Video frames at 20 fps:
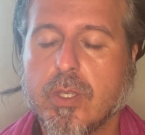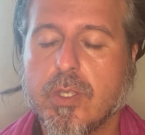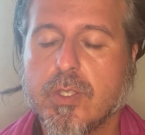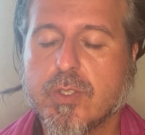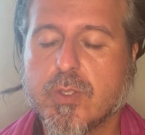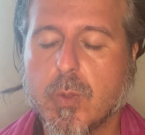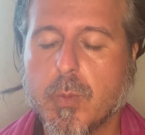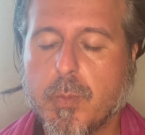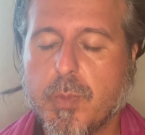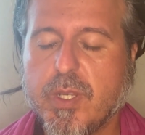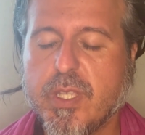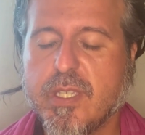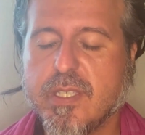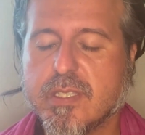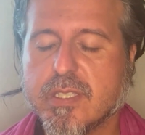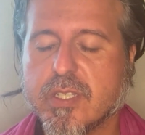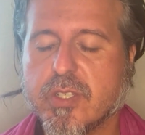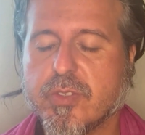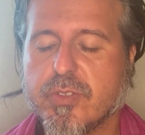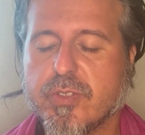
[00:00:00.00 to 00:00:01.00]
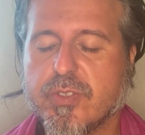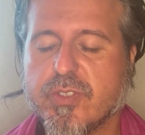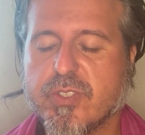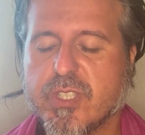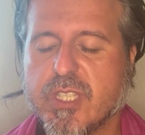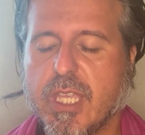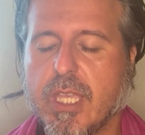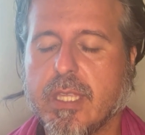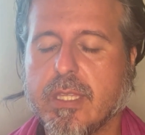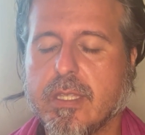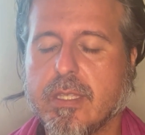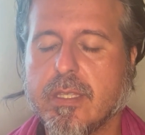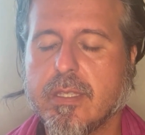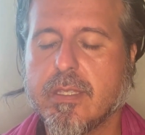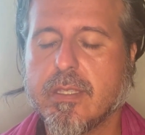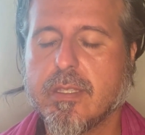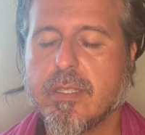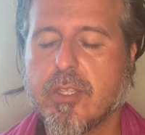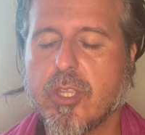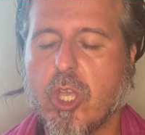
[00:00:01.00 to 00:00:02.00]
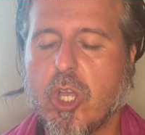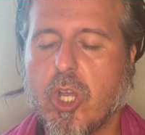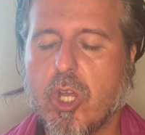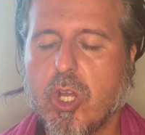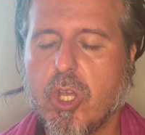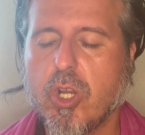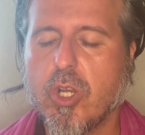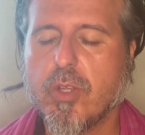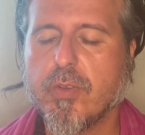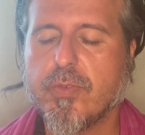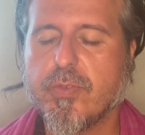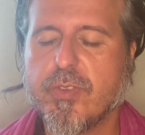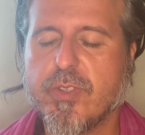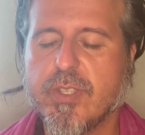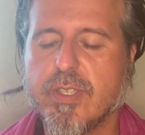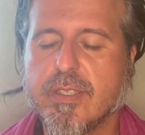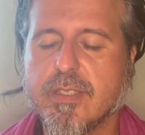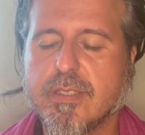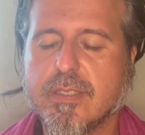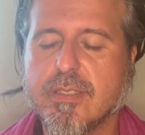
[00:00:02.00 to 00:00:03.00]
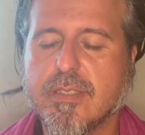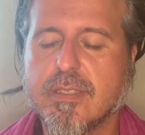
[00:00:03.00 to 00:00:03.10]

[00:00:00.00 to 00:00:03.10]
So please understand that all of this